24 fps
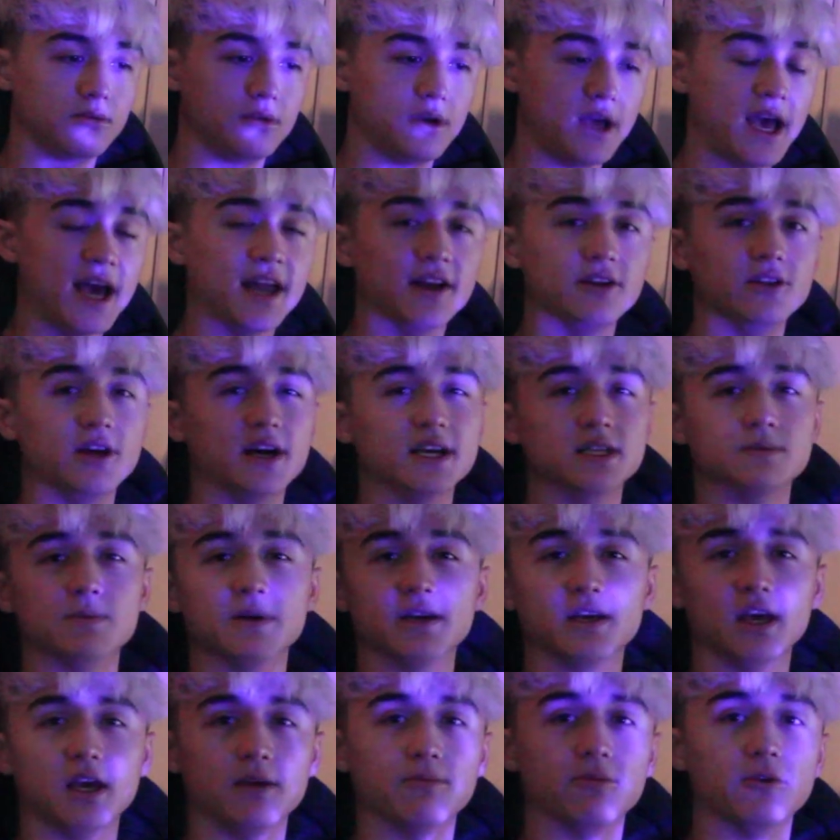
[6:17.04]
analyze my
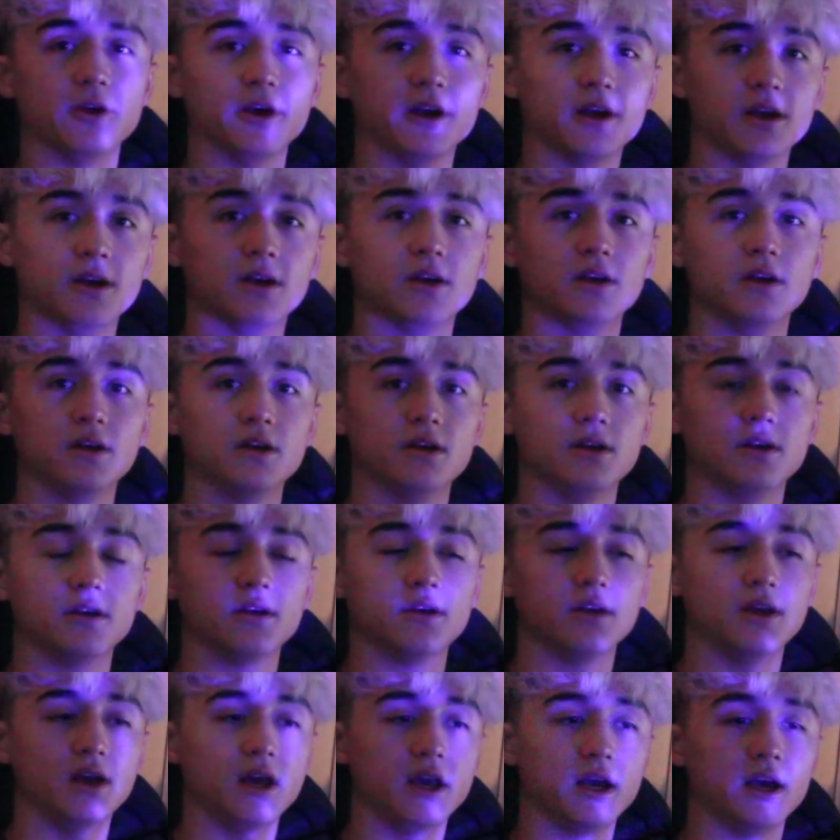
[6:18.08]
gameplay.
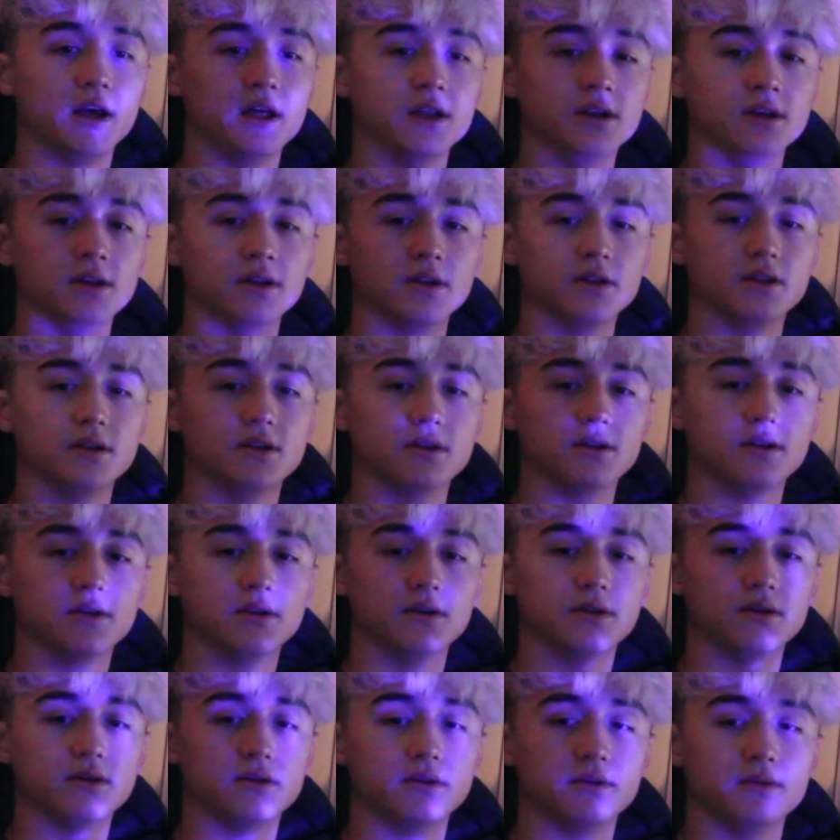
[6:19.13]
And
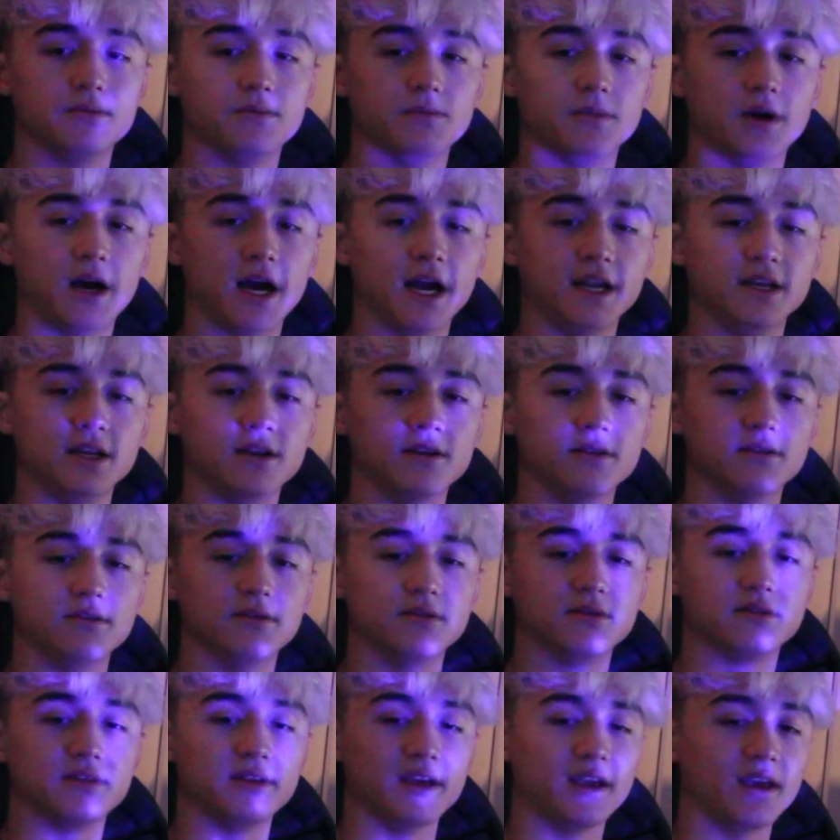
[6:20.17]
I didn't
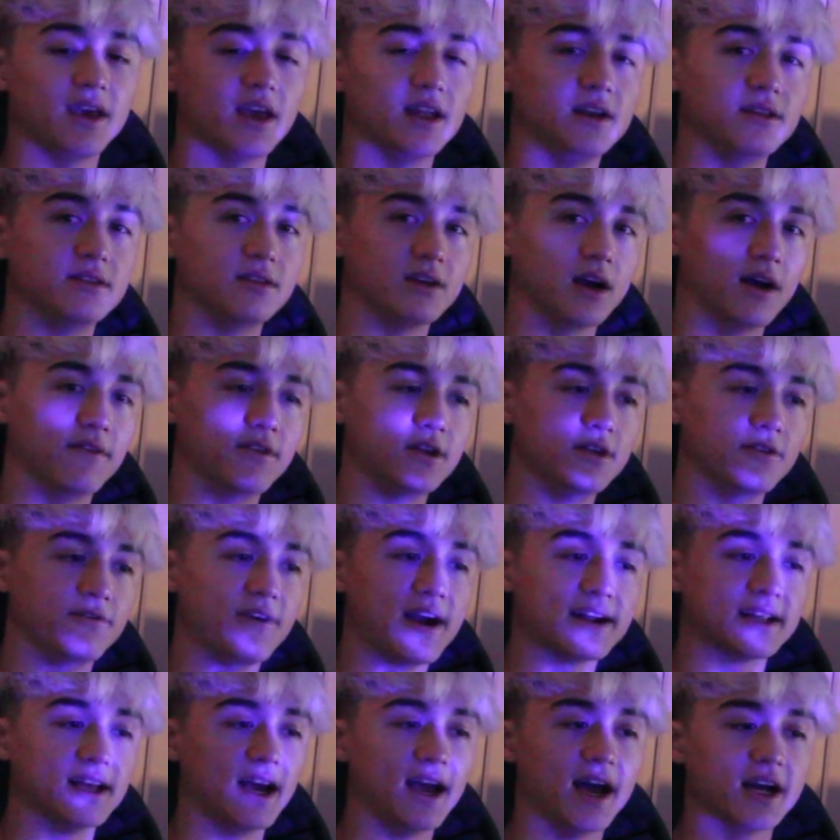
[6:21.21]
think anything of it. In
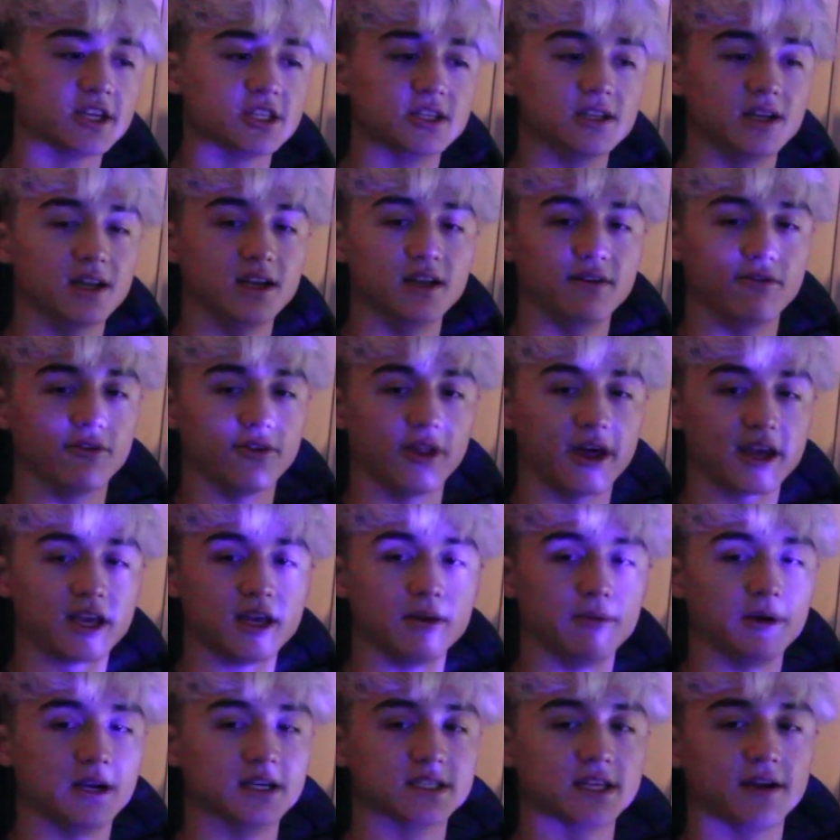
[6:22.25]
fact, I actually didn't even like
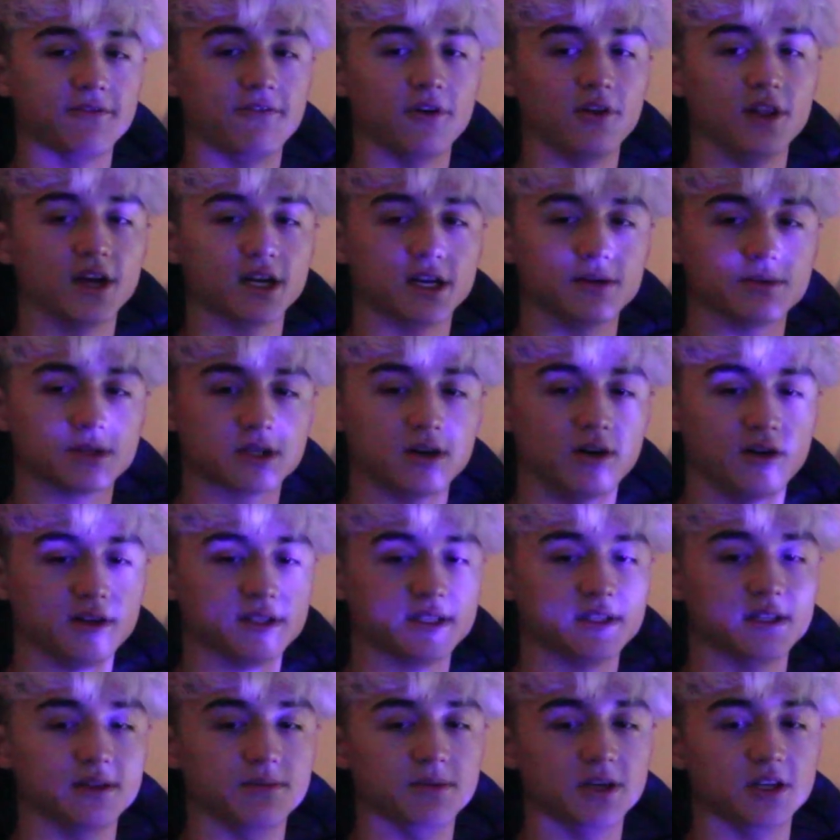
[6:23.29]
it because I felt like I was
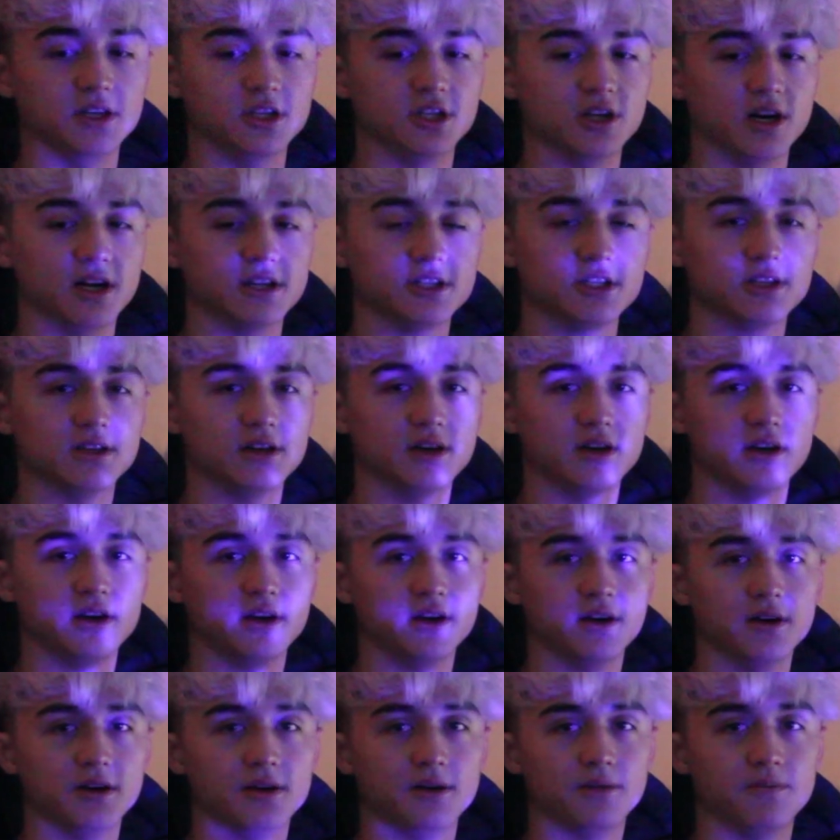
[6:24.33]
constantly being judged.
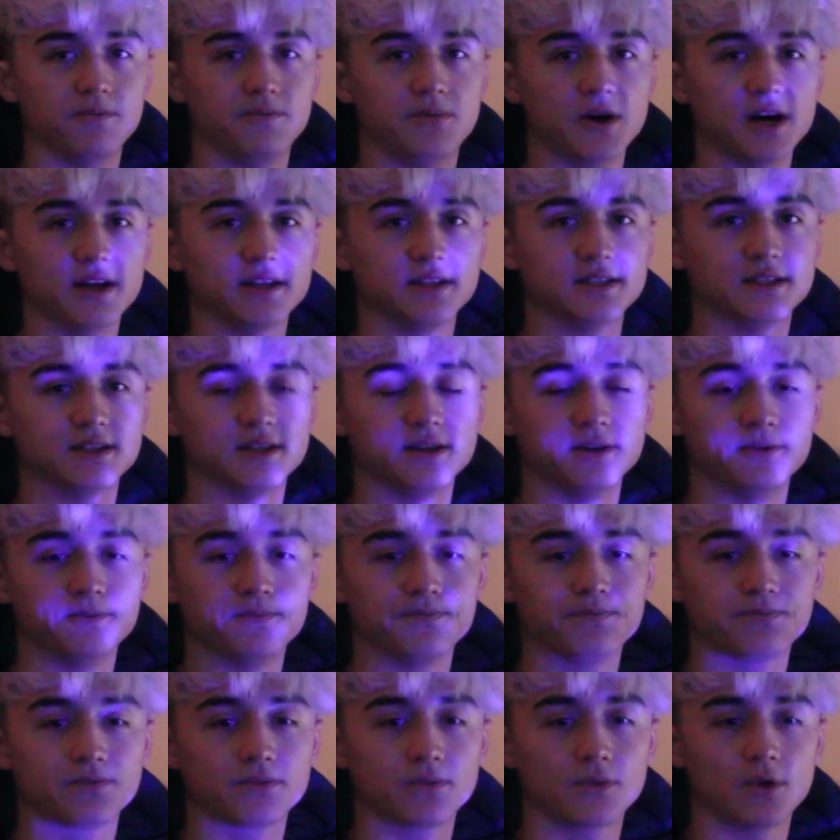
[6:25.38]
But
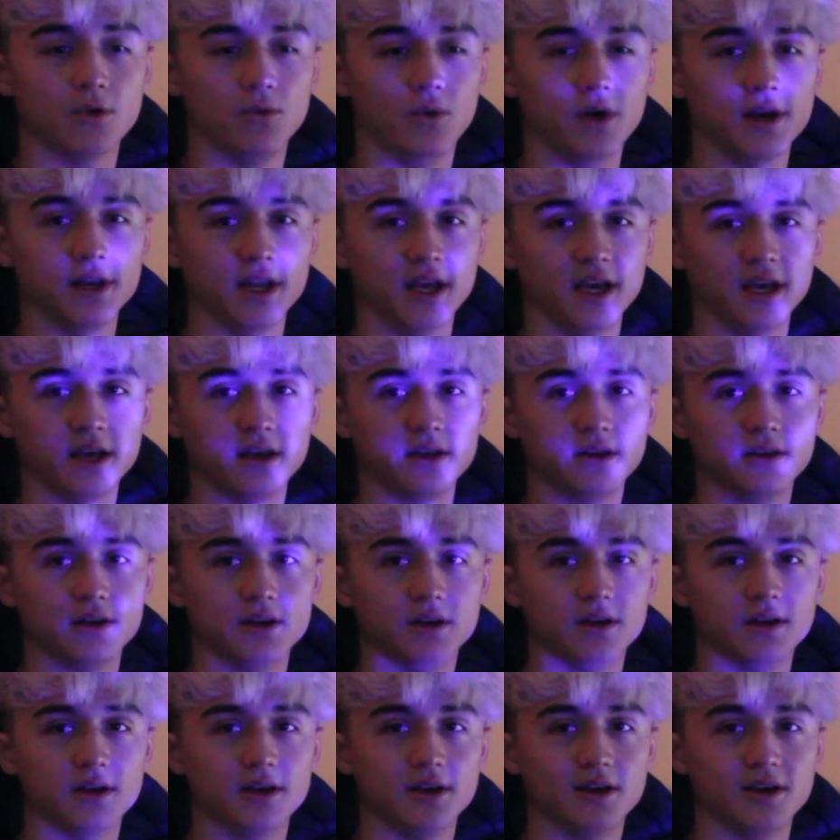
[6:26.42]
one day,
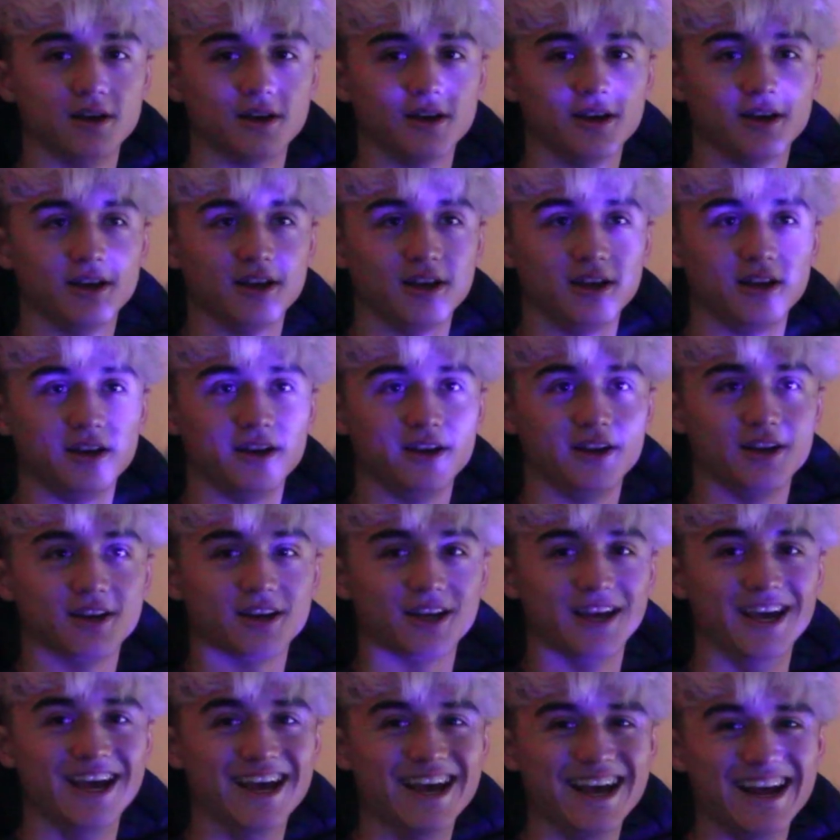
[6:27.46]
it
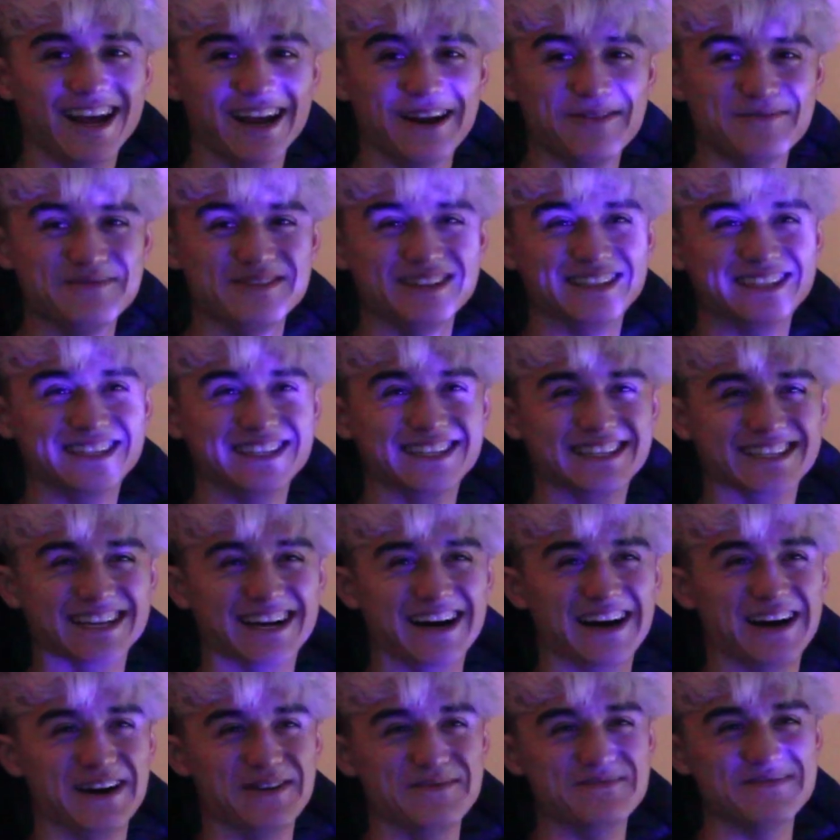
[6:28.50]
came
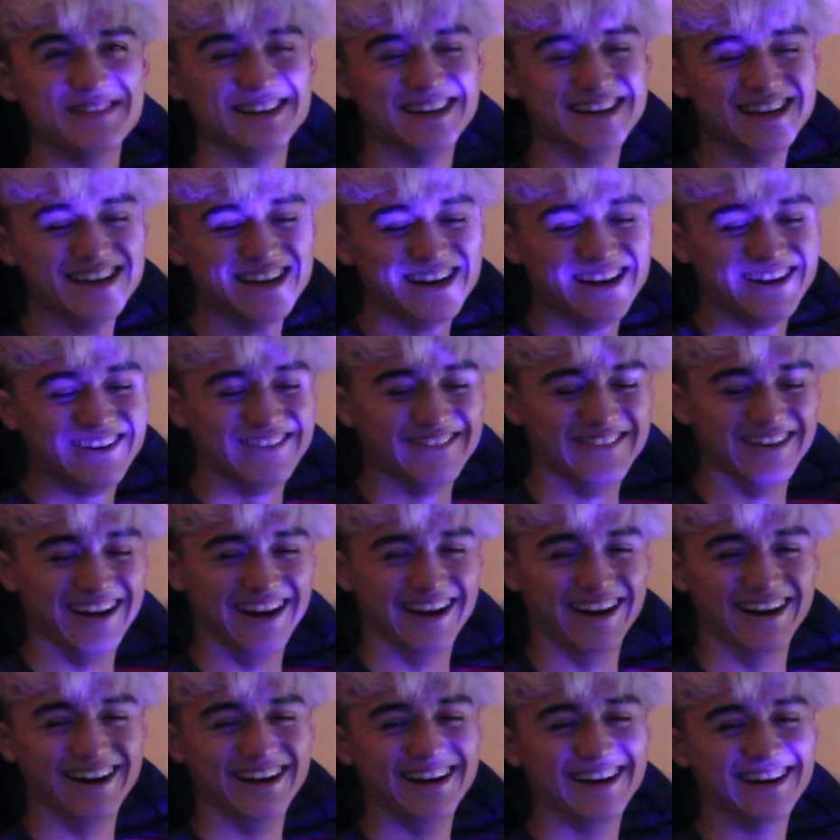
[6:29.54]
time
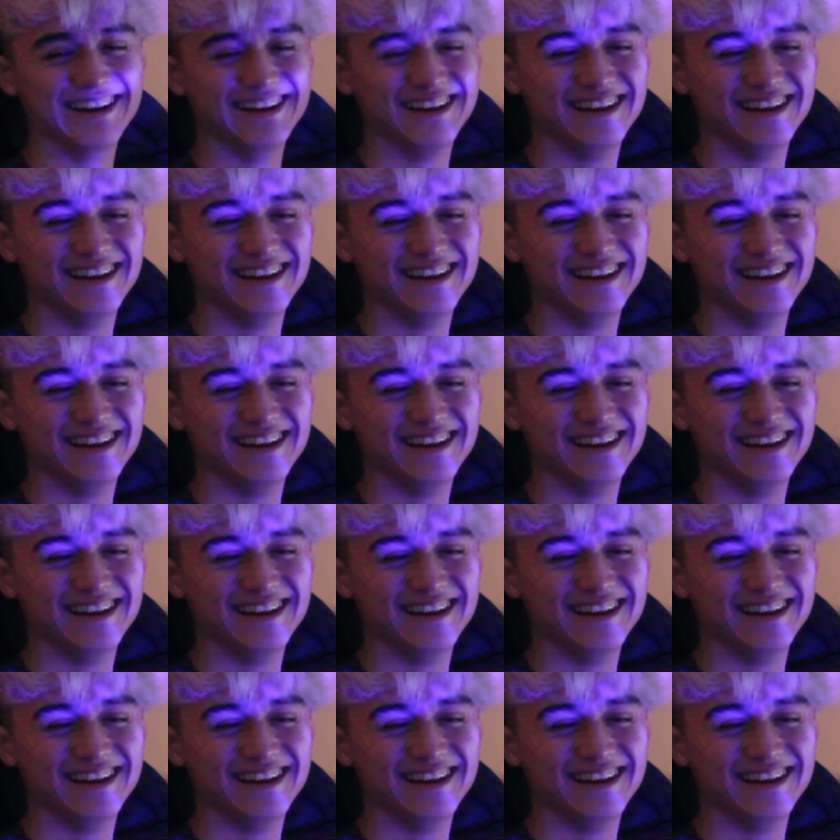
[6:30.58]
where